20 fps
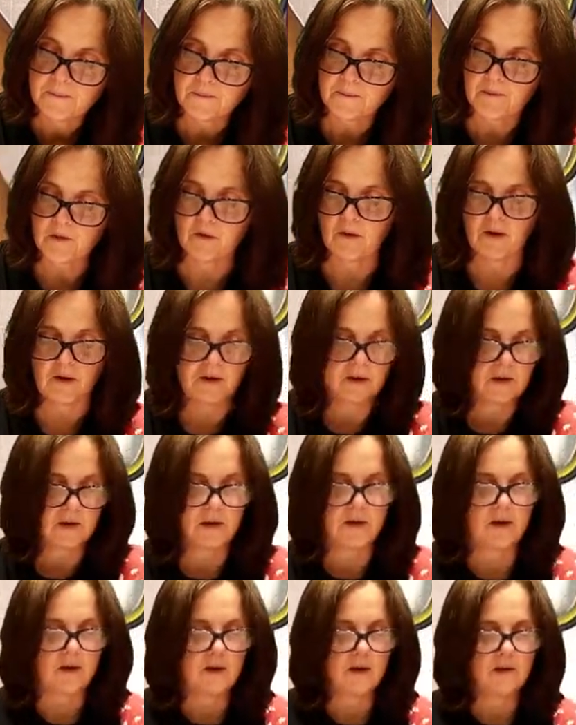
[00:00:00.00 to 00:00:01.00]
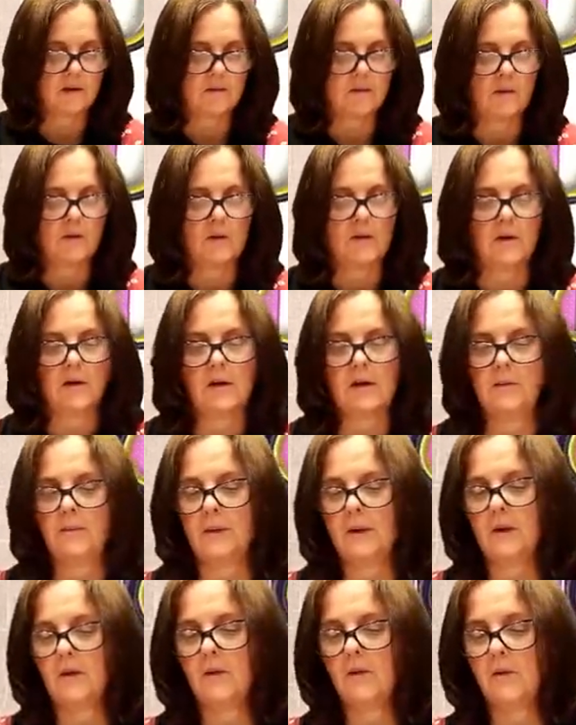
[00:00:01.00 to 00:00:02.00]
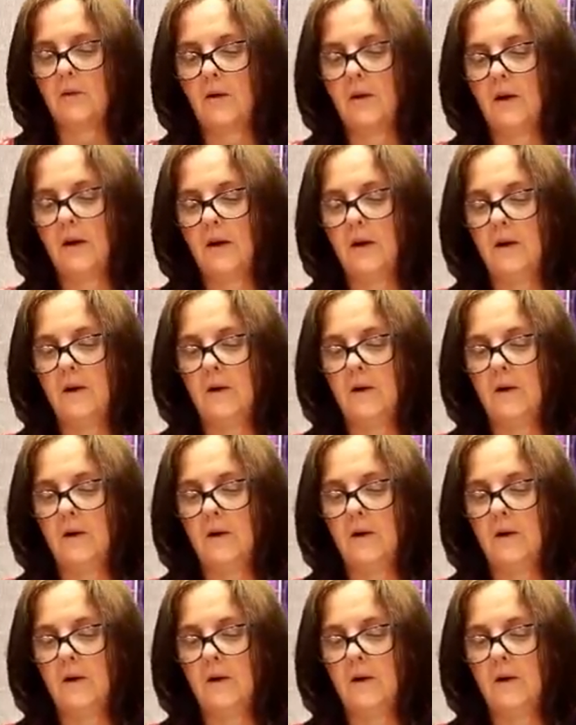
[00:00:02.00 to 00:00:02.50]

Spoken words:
Right, let's put the lid back on that.